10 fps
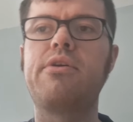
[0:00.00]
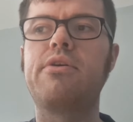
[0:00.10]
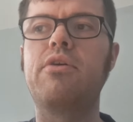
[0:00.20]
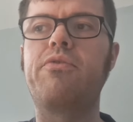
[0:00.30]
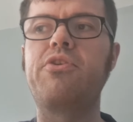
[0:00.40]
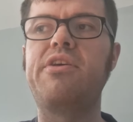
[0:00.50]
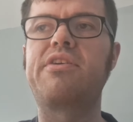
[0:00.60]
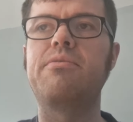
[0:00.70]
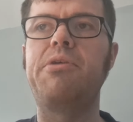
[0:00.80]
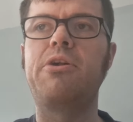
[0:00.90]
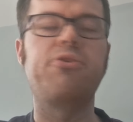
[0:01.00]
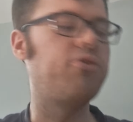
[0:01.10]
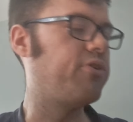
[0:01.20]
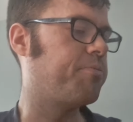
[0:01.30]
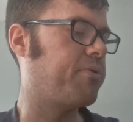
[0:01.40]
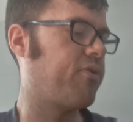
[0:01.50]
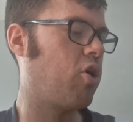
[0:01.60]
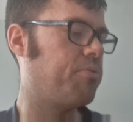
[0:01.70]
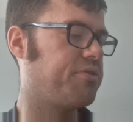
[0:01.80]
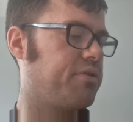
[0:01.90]
hopefully he can build on these
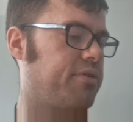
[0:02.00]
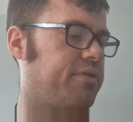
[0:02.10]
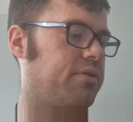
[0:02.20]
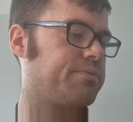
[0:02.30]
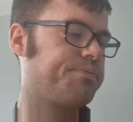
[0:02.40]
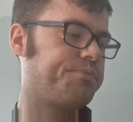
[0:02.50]
performances.